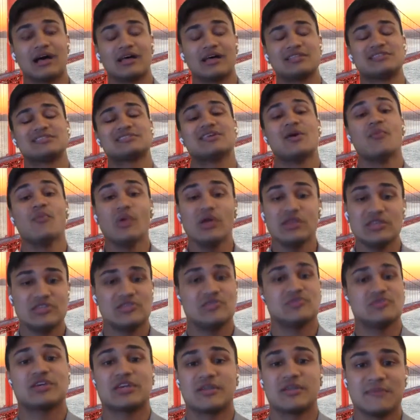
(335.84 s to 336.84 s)
Someone
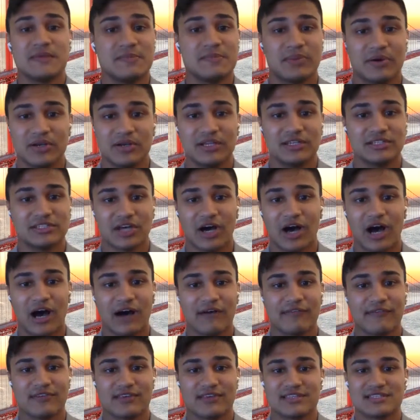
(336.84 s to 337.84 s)
new can be put into
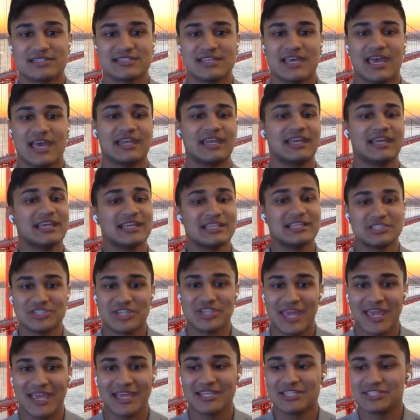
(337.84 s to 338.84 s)
office and it can
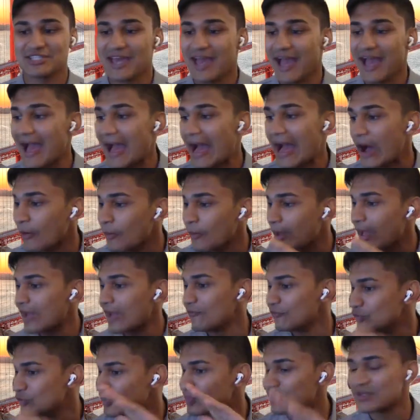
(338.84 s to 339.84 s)
change how
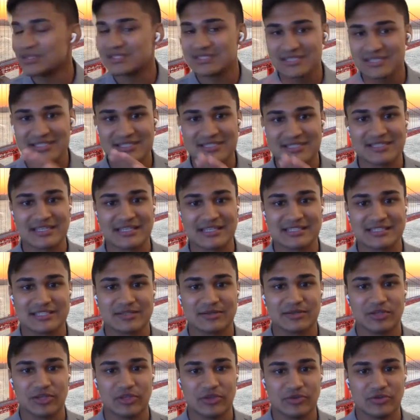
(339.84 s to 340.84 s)
every business needs
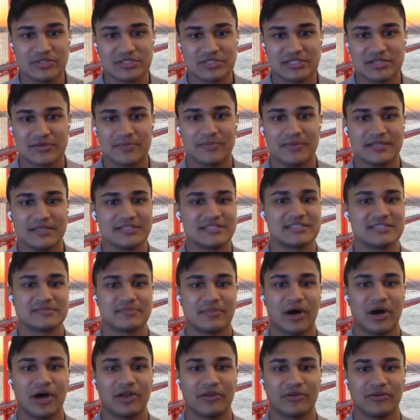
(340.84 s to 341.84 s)
to use their business
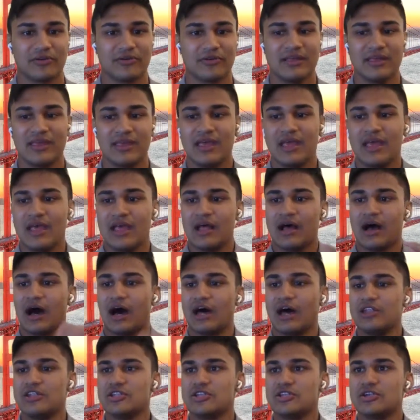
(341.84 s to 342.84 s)
model.
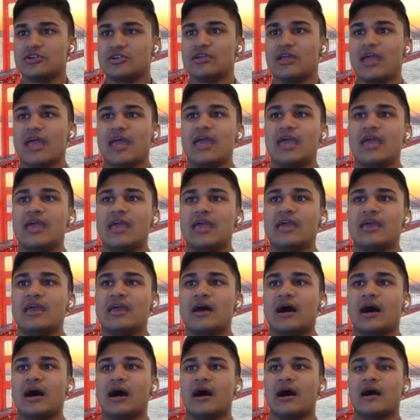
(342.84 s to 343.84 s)
Under a
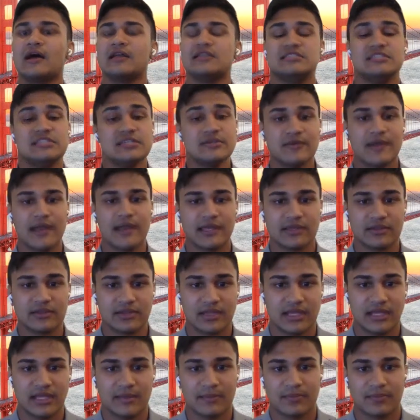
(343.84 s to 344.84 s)

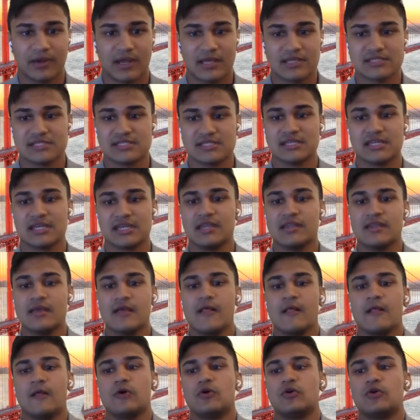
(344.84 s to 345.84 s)
deregulating president
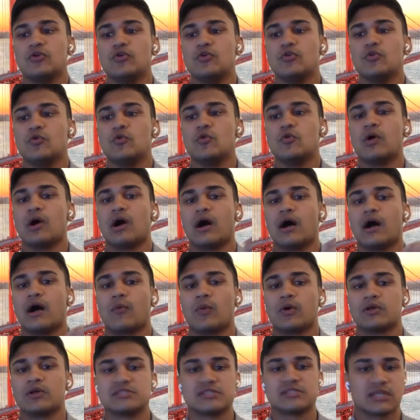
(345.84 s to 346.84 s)
who
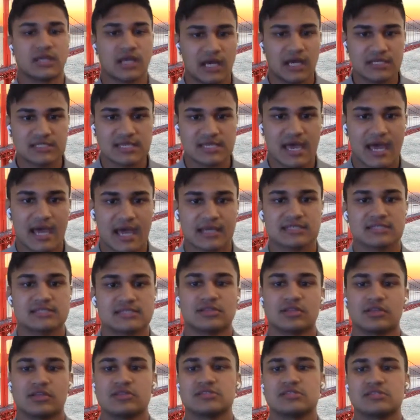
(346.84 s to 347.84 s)
wants to cut taxes
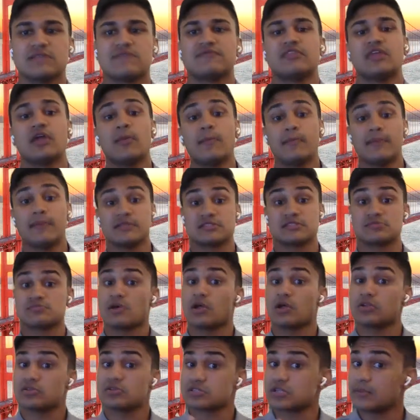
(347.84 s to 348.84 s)
and all this stuff, their business
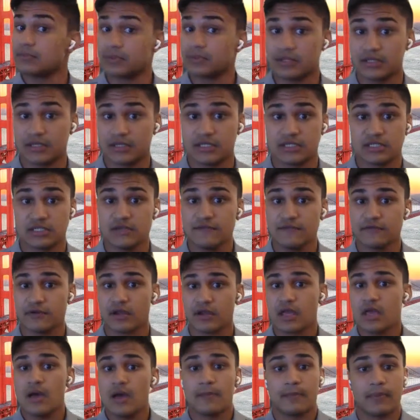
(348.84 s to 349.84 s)
model is completely different.
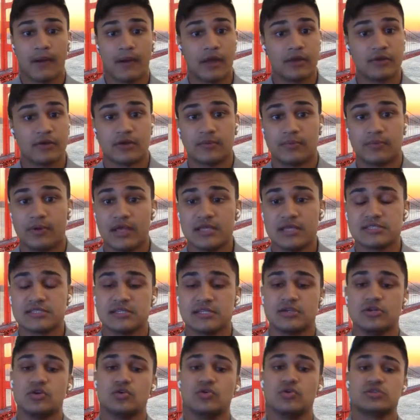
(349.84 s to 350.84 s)
But under a
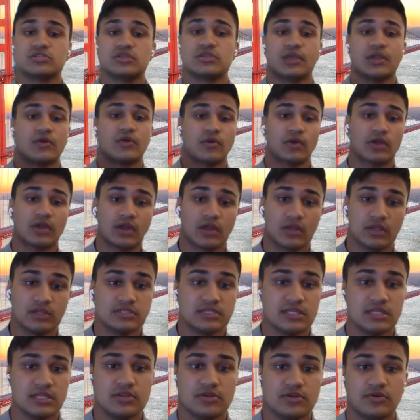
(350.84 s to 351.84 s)
president who is going to
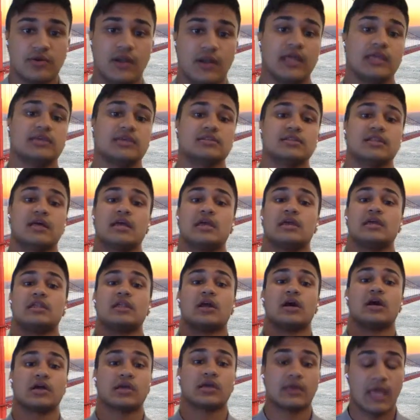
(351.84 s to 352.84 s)
continue to regulate and
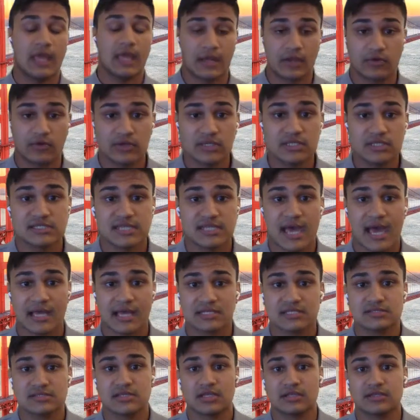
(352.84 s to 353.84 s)
not increase
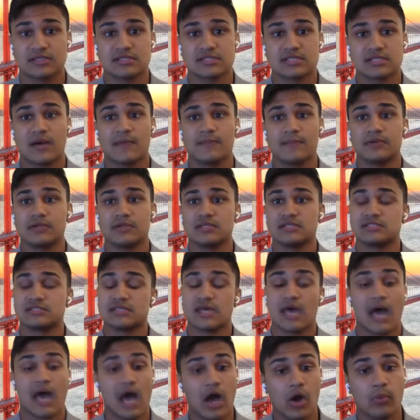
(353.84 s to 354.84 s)
taxes on these companies to
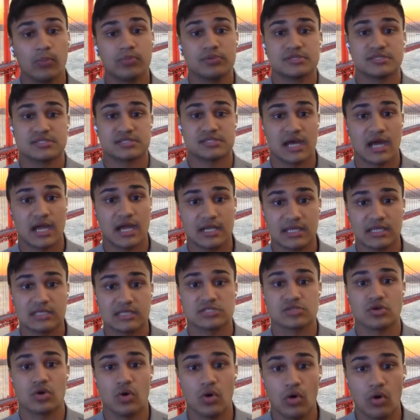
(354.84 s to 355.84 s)
help society as
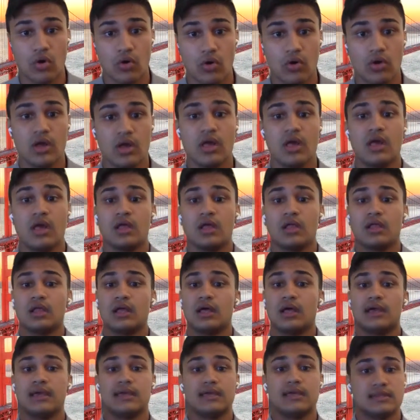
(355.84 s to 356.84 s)
a whole,
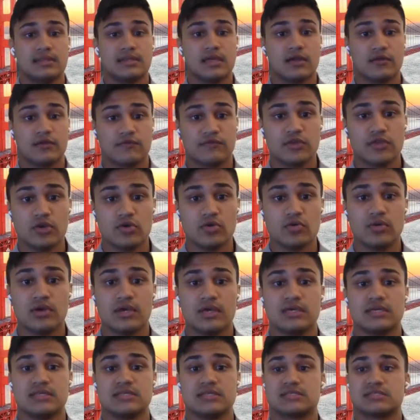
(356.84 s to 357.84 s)
in their view,
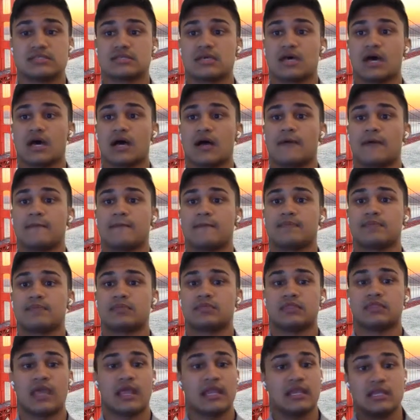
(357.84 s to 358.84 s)
is
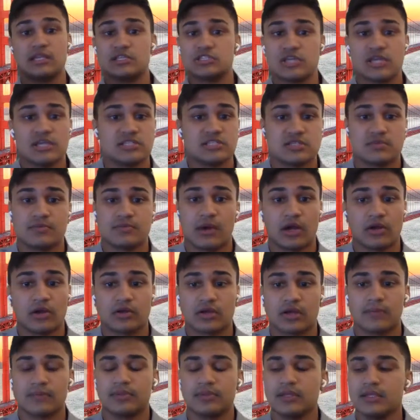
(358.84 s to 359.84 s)
they need to change their model
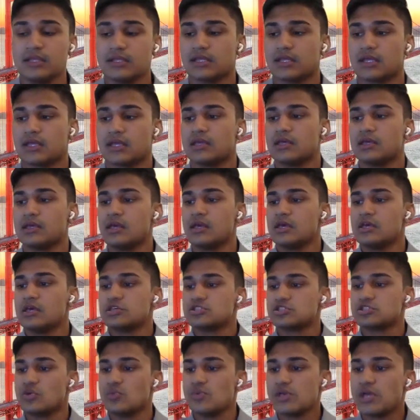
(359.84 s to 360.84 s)
completely.
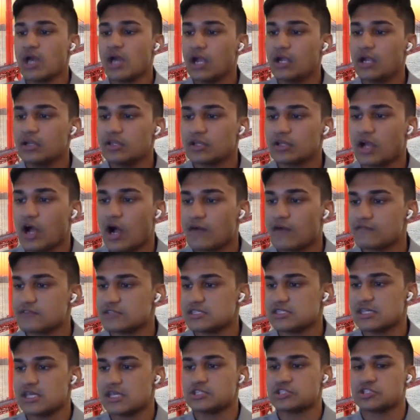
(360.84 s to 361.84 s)
So we got into the
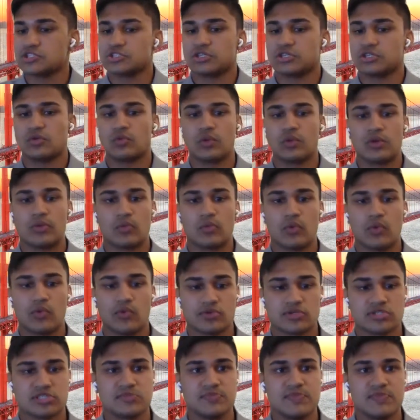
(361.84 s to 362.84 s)
conversation and we
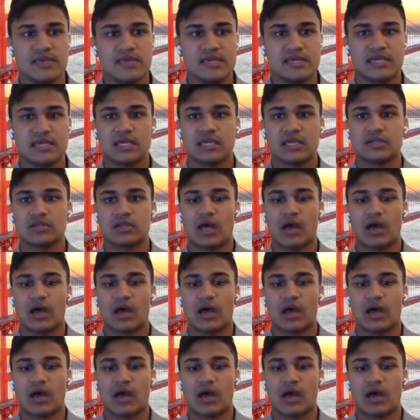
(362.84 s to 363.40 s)
were speaking, and